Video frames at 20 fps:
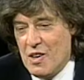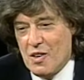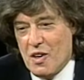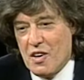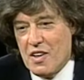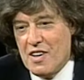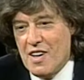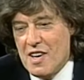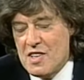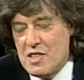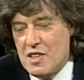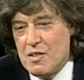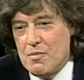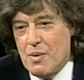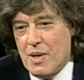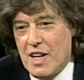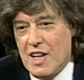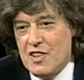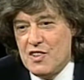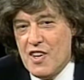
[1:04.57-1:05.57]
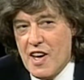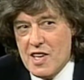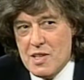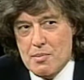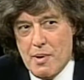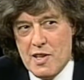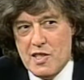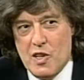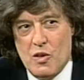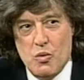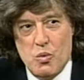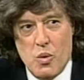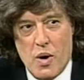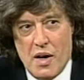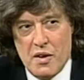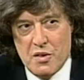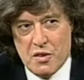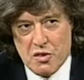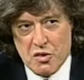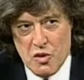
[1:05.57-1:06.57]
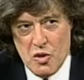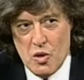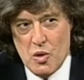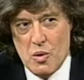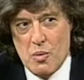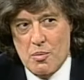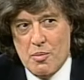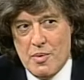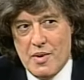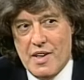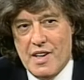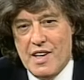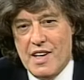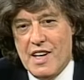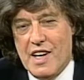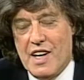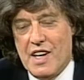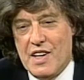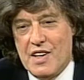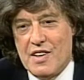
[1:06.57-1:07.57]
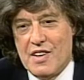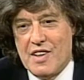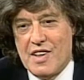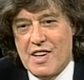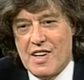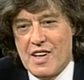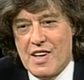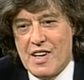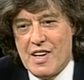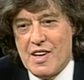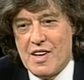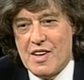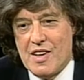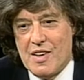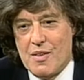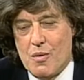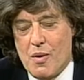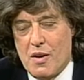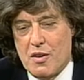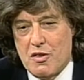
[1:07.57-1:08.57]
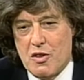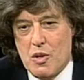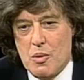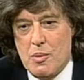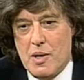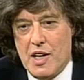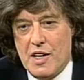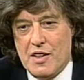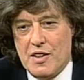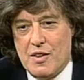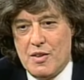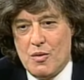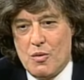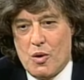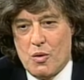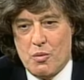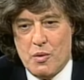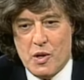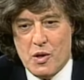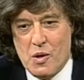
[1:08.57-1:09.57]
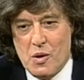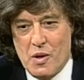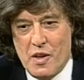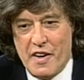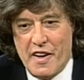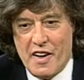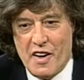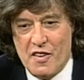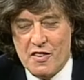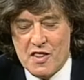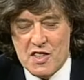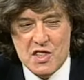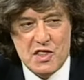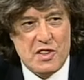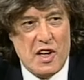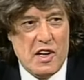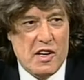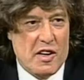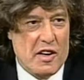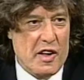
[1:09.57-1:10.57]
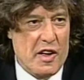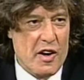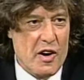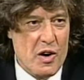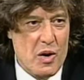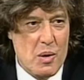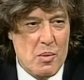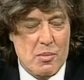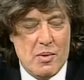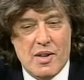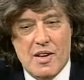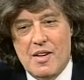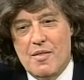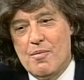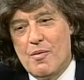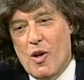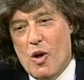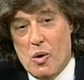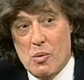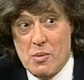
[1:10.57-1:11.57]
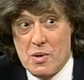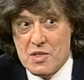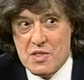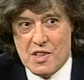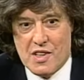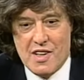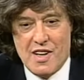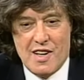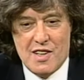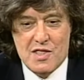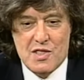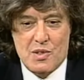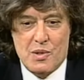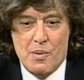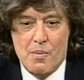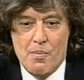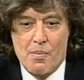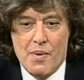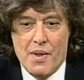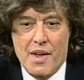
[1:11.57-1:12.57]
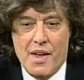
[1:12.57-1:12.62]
no, not a castle, but it, it, takes place in one in room. room right. In uh, one room in what we call in England a stately right. home, almost a castle.